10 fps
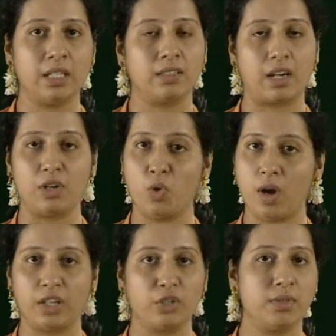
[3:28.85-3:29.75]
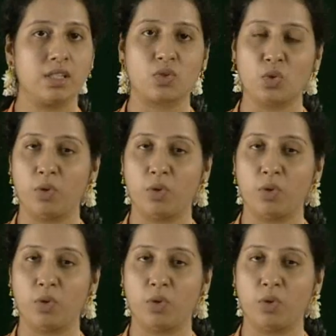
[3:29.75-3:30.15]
There are no arguments, no